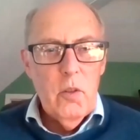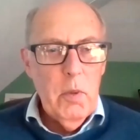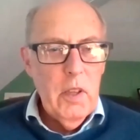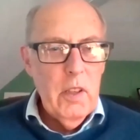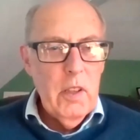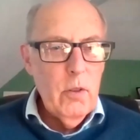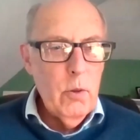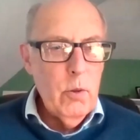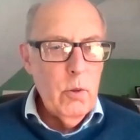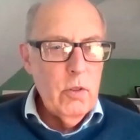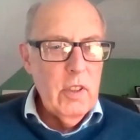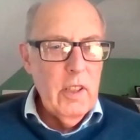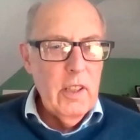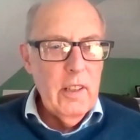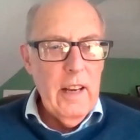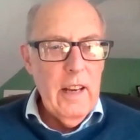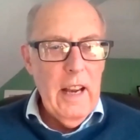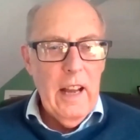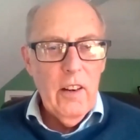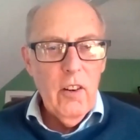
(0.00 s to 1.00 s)
you mean who's in
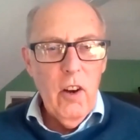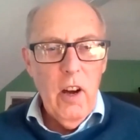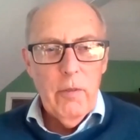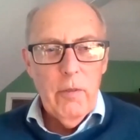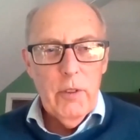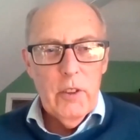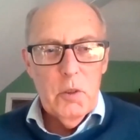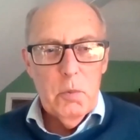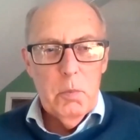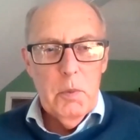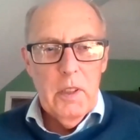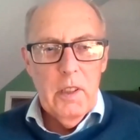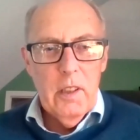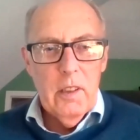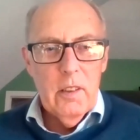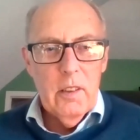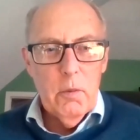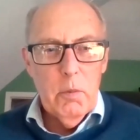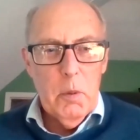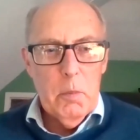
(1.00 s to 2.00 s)
and out of office,
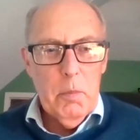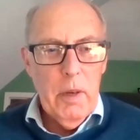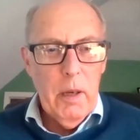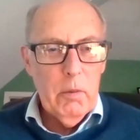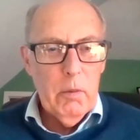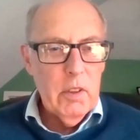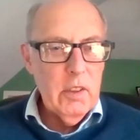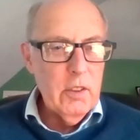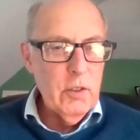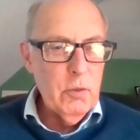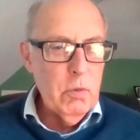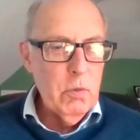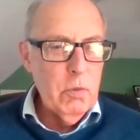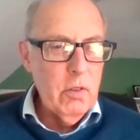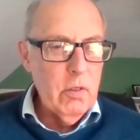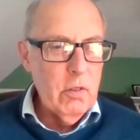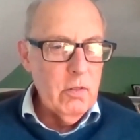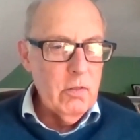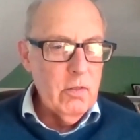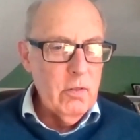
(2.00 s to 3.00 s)
meaning the Republicans
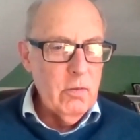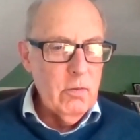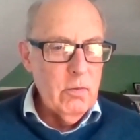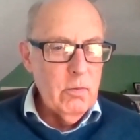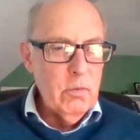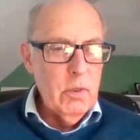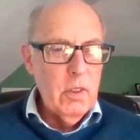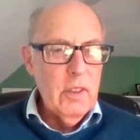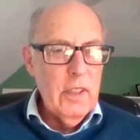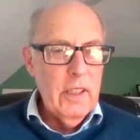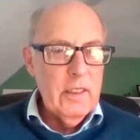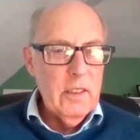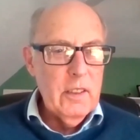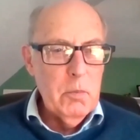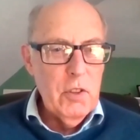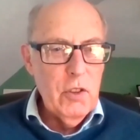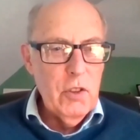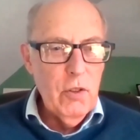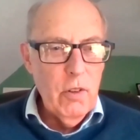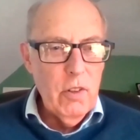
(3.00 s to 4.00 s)
will get the
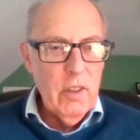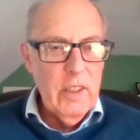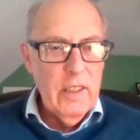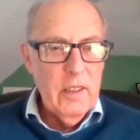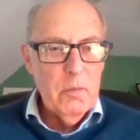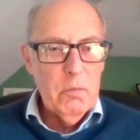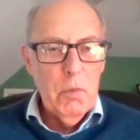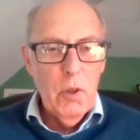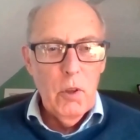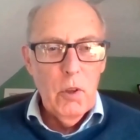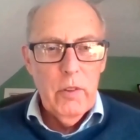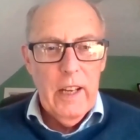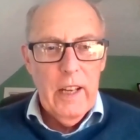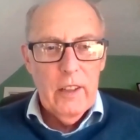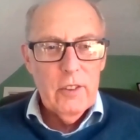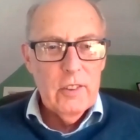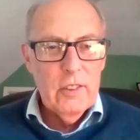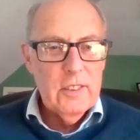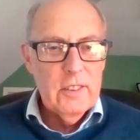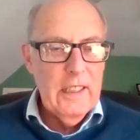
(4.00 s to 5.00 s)
majority in both
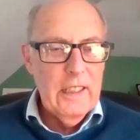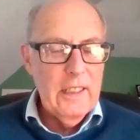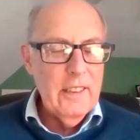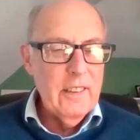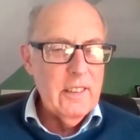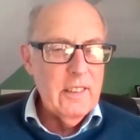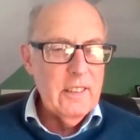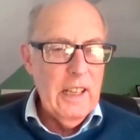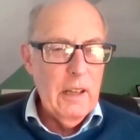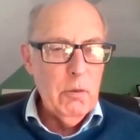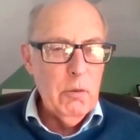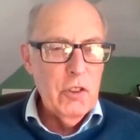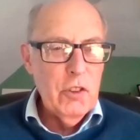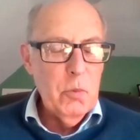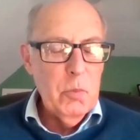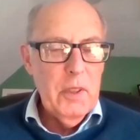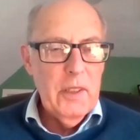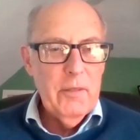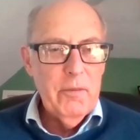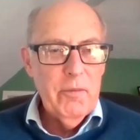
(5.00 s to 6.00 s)
House and Senate? Is that what
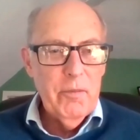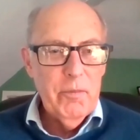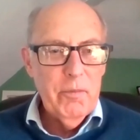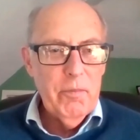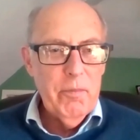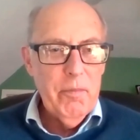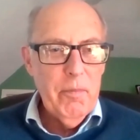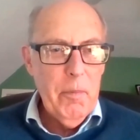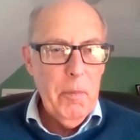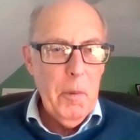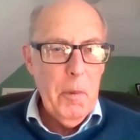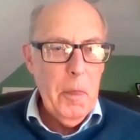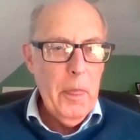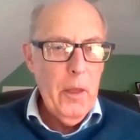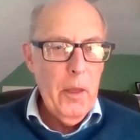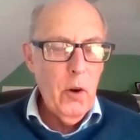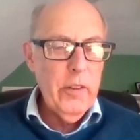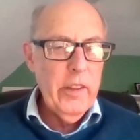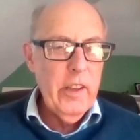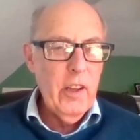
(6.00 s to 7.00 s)
you mean?
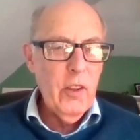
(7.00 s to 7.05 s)
Or